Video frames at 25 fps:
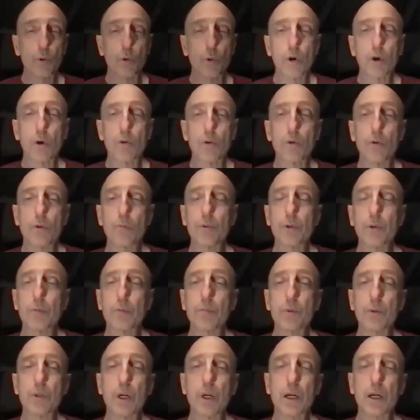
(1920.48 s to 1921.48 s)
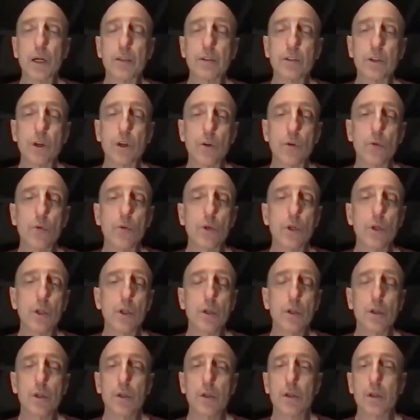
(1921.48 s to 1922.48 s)
rapport with people. I don't,
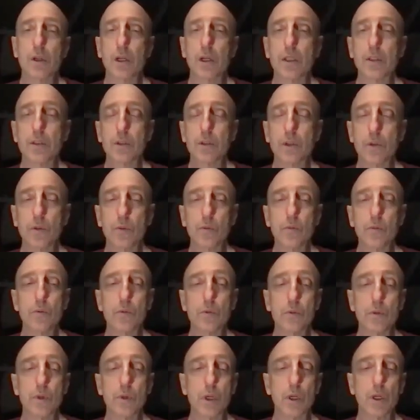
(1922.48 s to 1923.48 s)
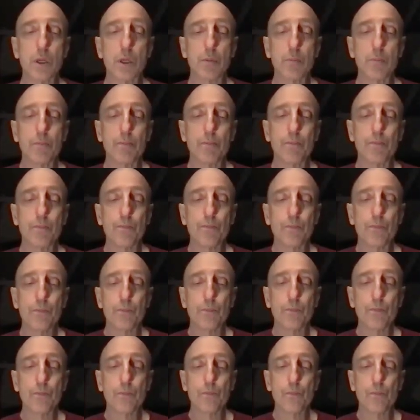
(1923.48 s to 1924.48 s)
um,
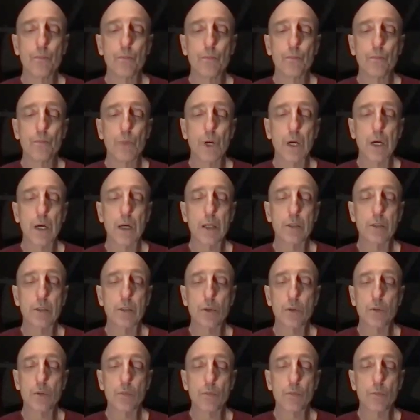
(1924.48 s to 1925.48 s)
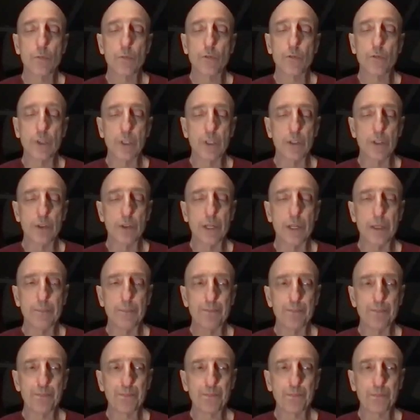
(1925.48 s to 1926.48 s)
I don't feel
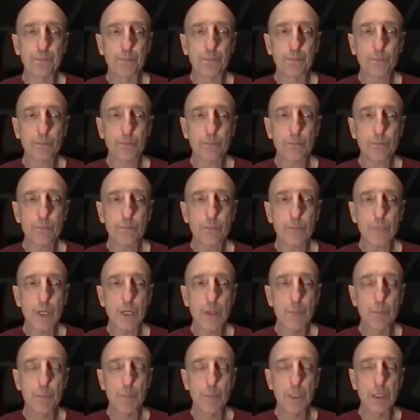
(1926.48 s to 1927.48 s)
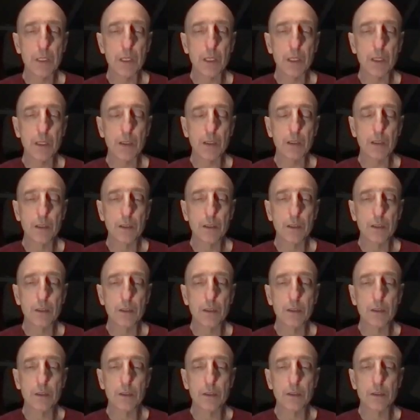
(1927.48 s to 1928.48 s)
that being,
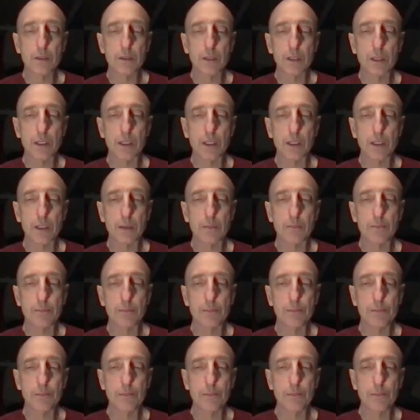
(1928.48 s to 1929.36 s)
uh,